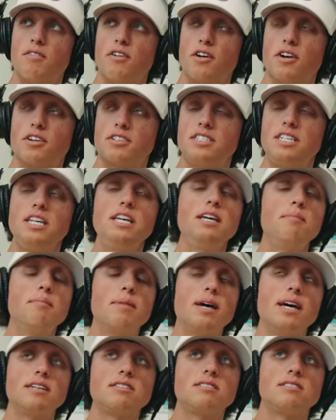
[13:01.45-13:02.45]
of our
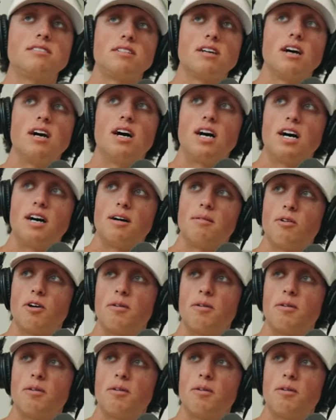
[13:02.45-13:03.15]
teammates, um,